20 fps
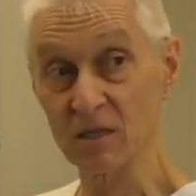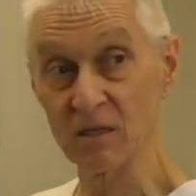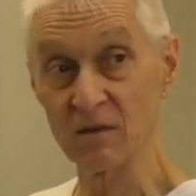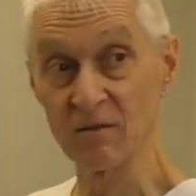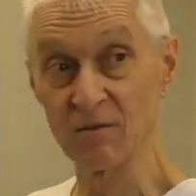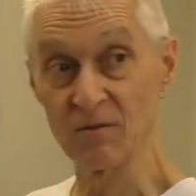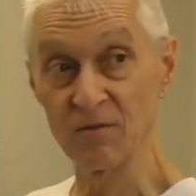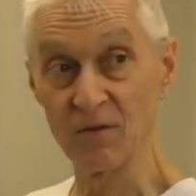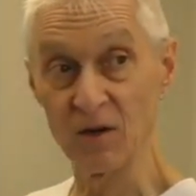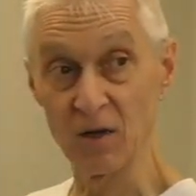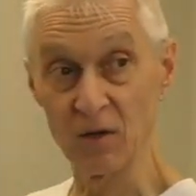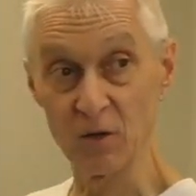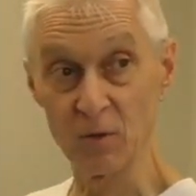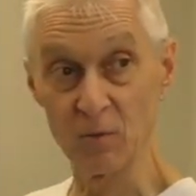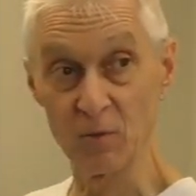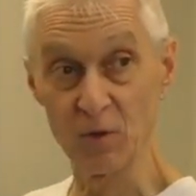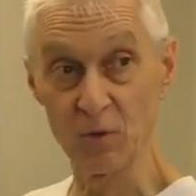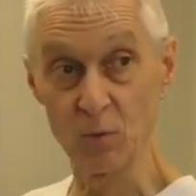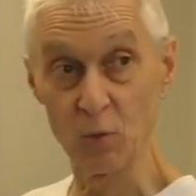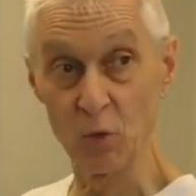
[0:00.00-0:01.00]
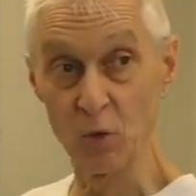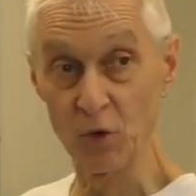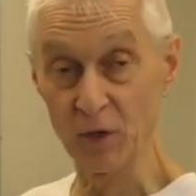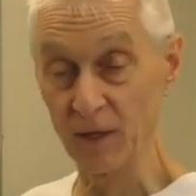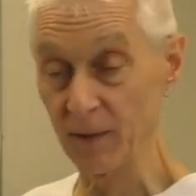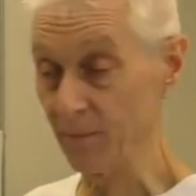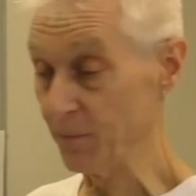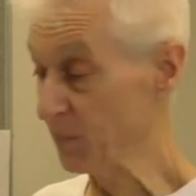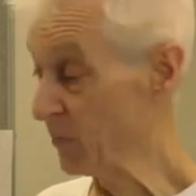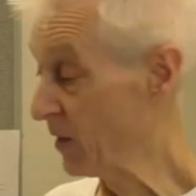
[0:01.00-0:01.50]
in the volume of the water.
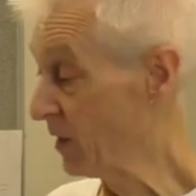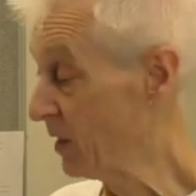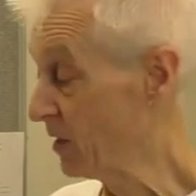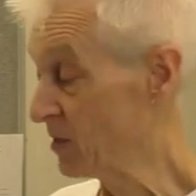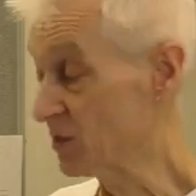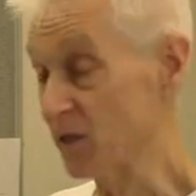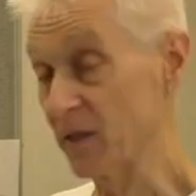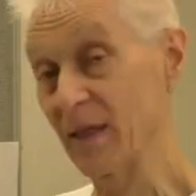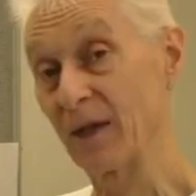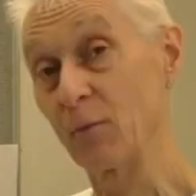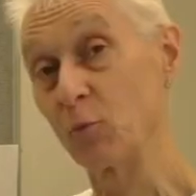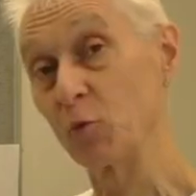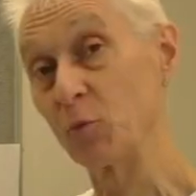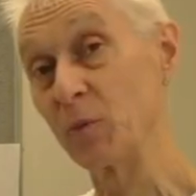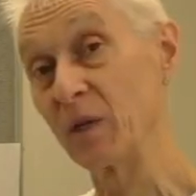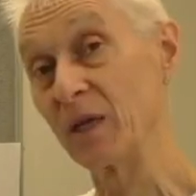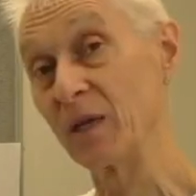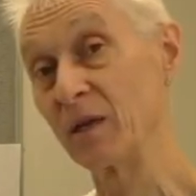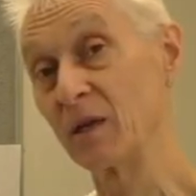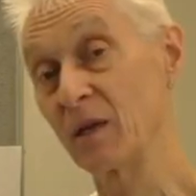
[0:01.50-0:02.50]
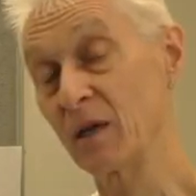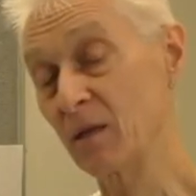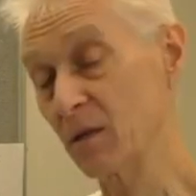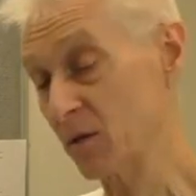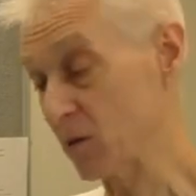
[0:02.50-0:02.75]
So that would be another